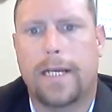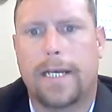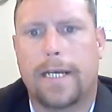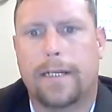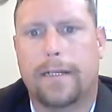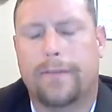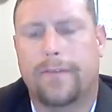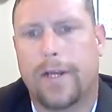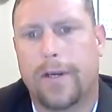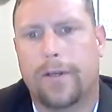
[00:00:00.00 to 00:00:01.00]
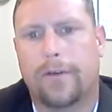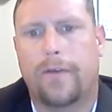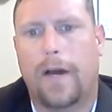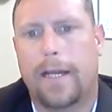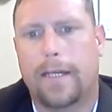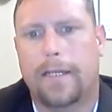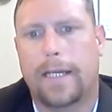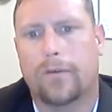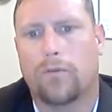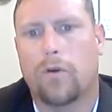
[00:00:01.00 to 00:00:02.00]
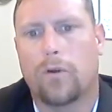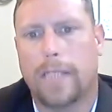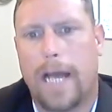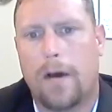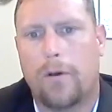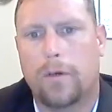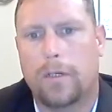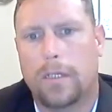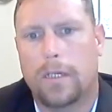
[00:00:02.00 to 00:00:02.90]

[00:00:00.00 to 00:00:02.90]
and there you'll find Enroll Now.